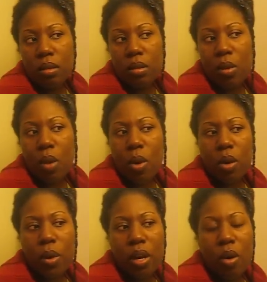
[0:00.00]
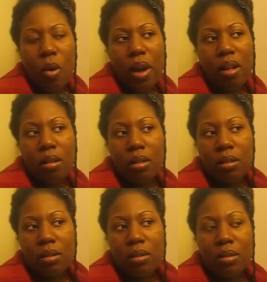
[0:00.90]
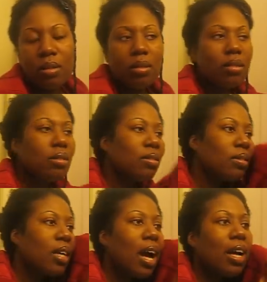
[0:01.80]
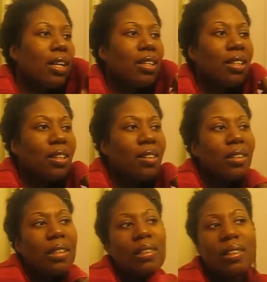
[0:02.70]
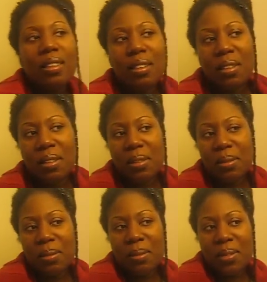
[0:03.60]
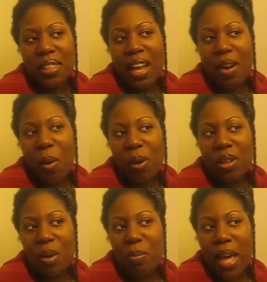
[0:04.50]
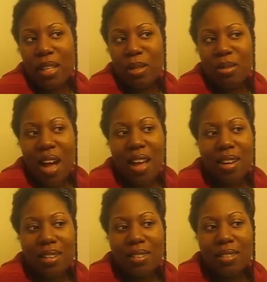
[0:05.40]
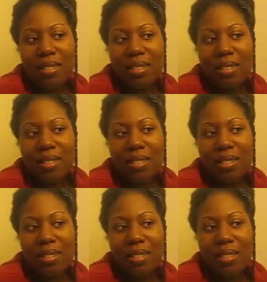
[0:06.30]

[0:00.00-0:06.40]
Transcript: Do I want to wear a coil? Guys, should I coil it or Bantu knot it?